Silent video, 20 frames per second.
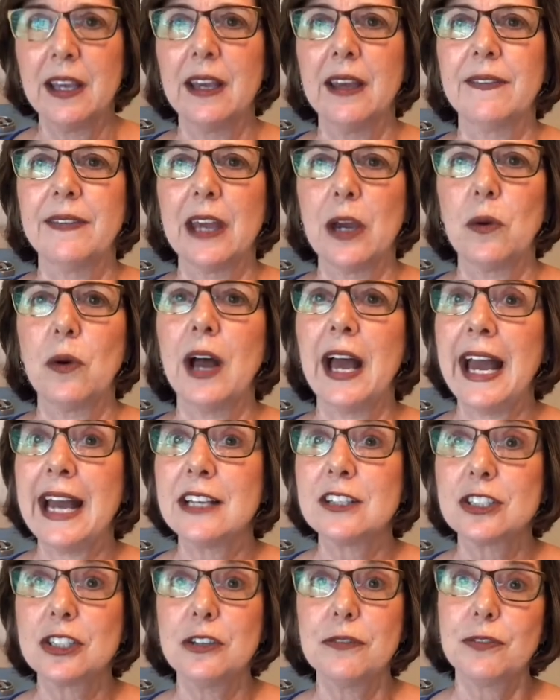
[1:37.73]
They will
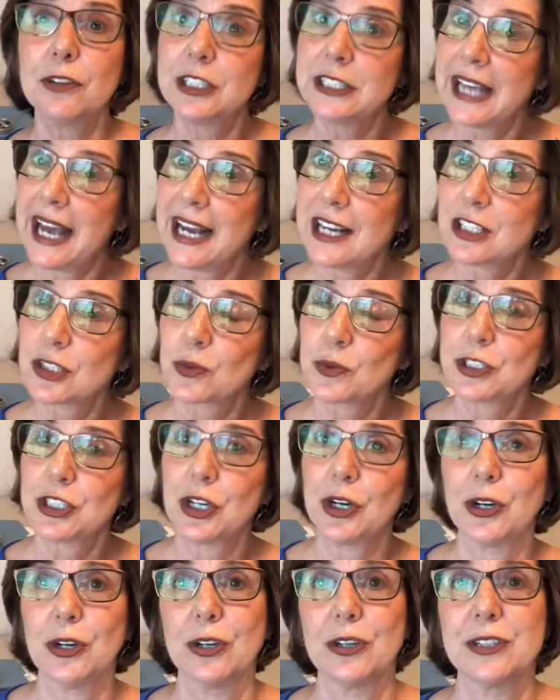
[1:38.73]
ask you for tax
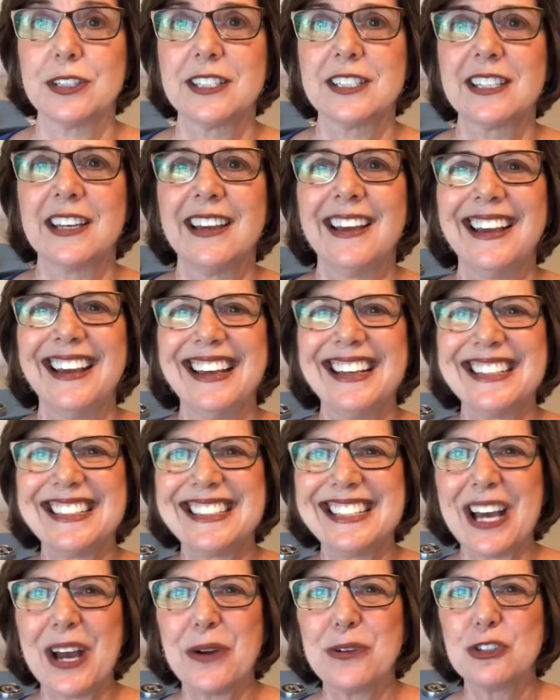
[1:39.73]
returns.
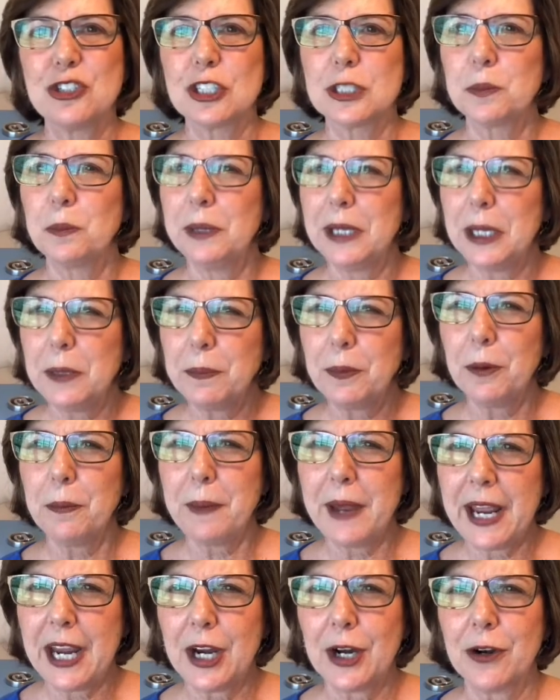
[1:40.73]
So just be
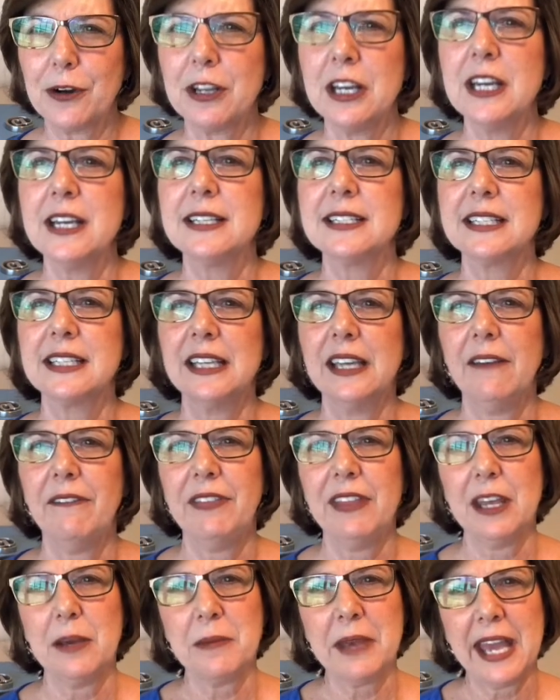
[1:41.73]
prepared to give
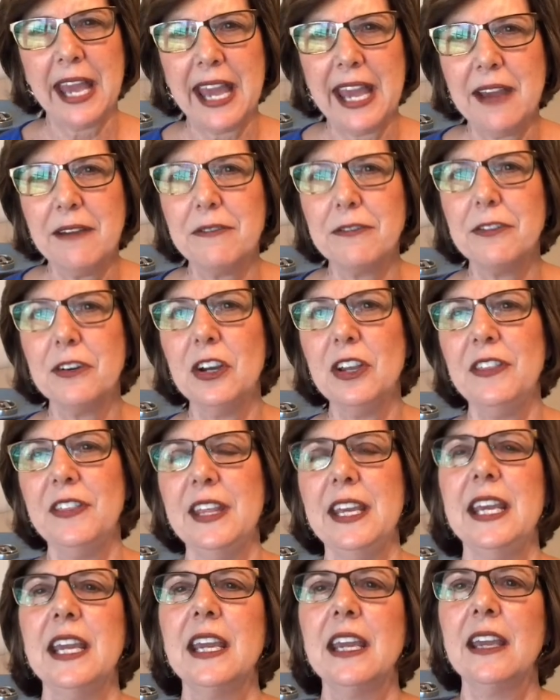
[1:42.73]
them
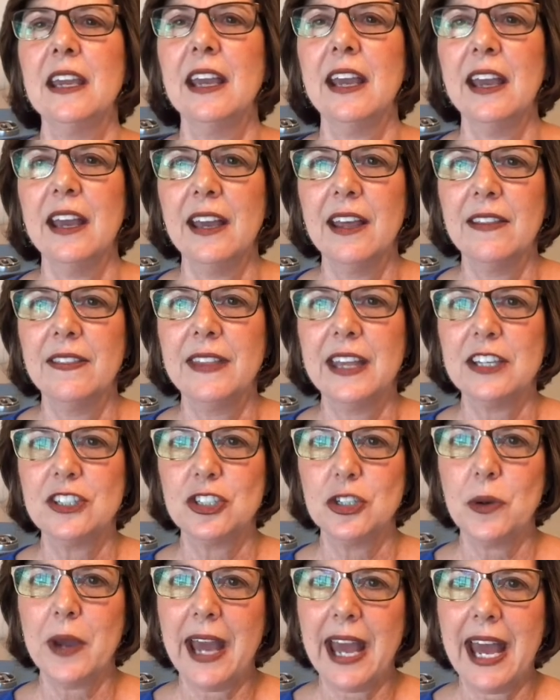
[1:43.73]
everything that
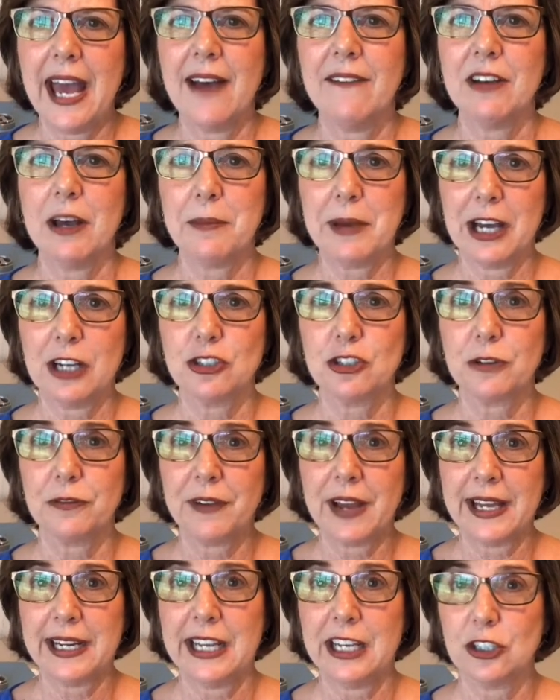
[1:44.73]
you have about your
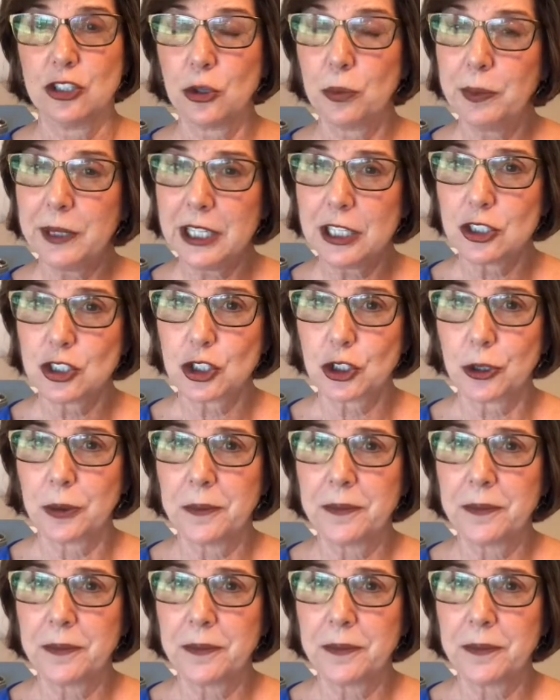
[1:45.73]
financial picture.